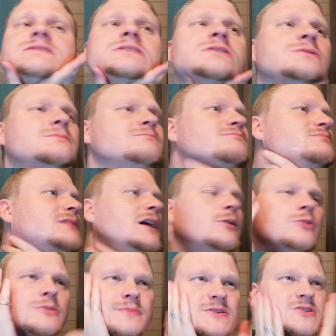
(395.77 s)
So I
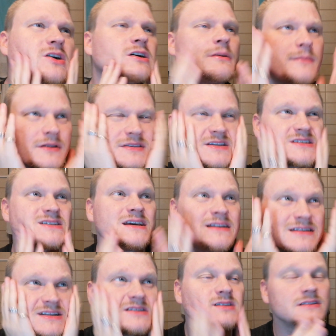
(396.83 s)
will be talking about the
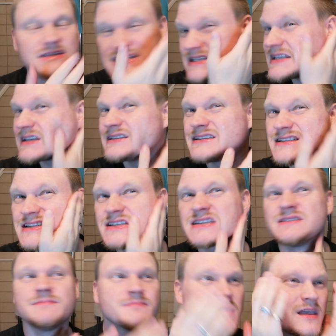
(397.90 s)
scent, the
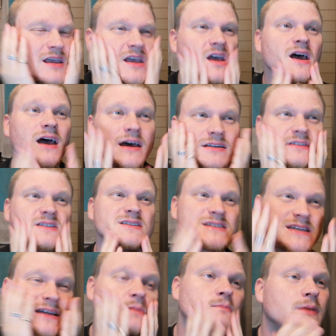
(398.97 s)
slickness, and on the
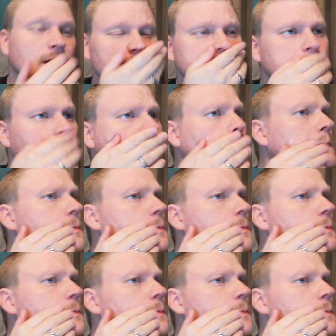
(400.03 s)
second part,